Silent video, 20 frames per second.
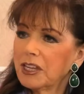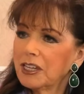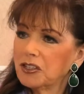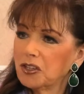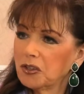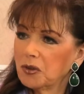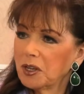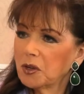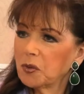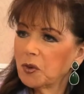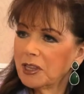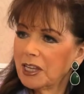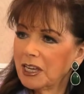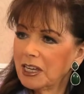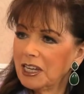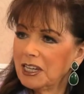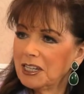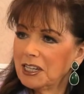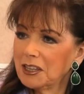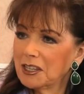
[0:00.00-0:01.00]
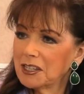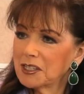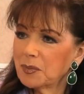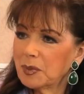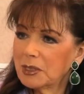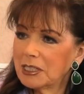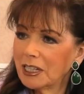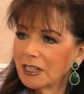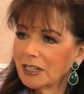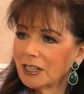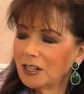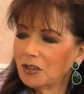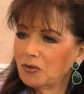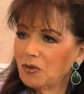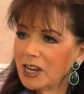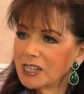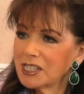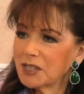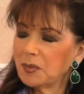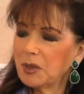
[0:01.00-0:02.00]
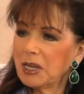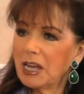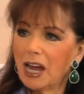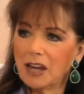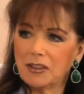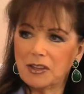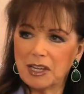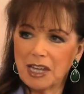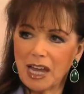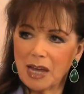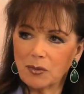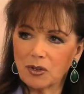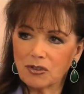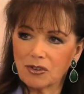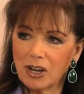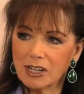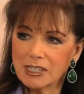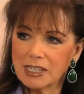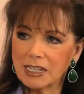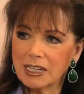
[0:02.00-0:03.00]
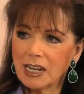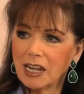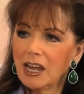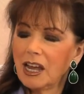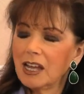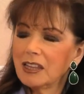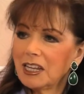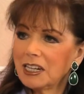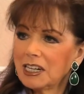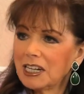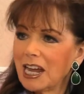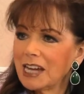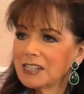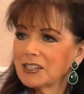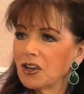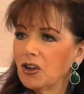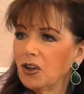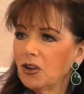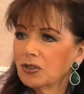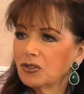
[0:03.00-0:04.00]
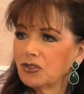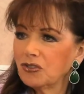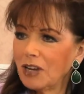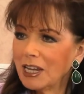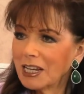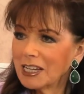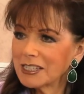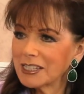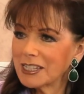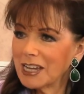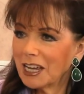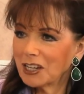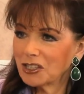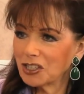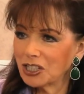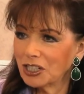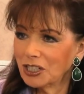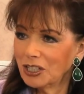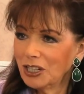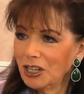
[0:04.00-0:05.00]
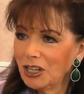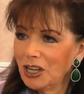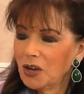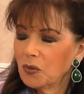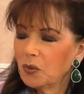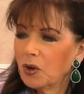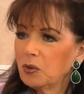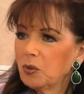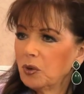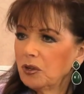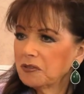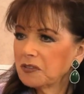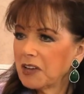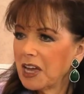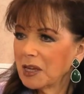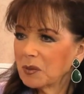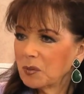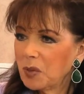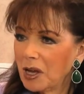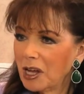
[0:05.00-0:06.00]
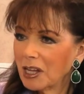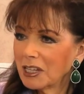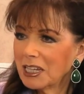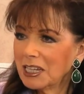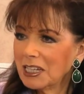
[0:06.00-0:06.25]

they're doing when they're eating this particular recipe, how they came across it. Then it has a whole drink section where Wolfgang Puck